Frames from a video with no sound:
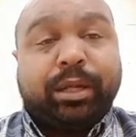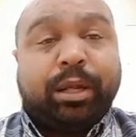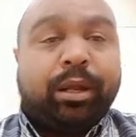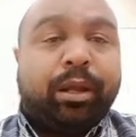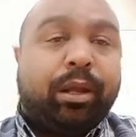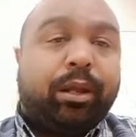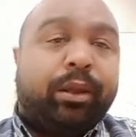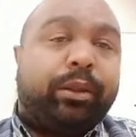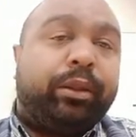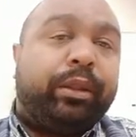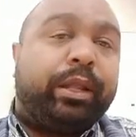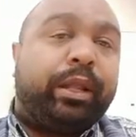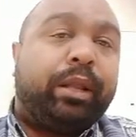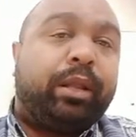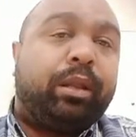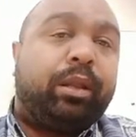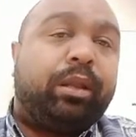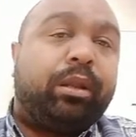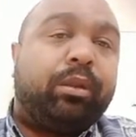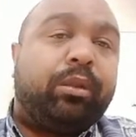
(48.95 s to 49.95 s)
than
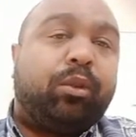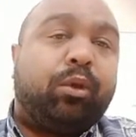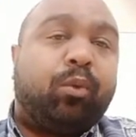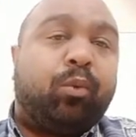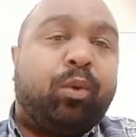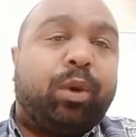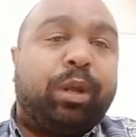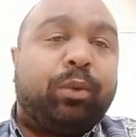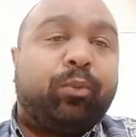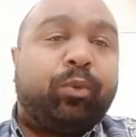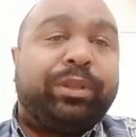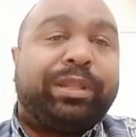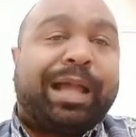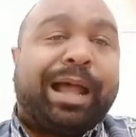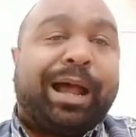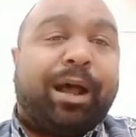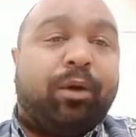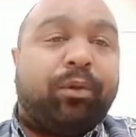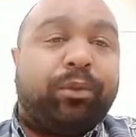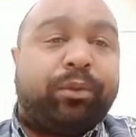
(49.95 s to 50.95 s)
the one
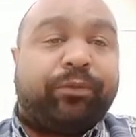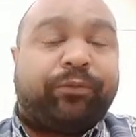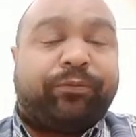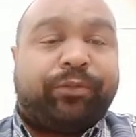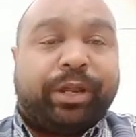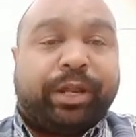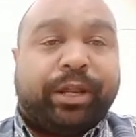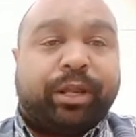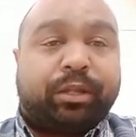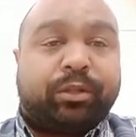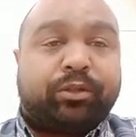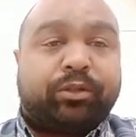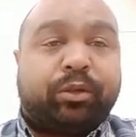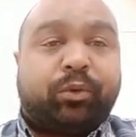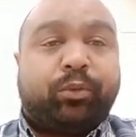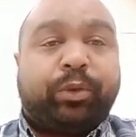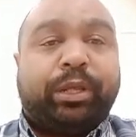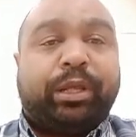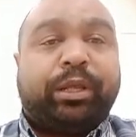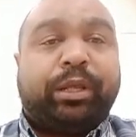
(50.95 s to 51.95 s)
without the fan. So we
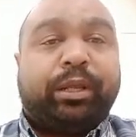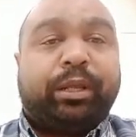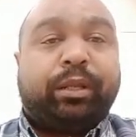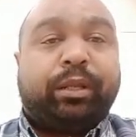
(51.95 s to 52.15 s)
can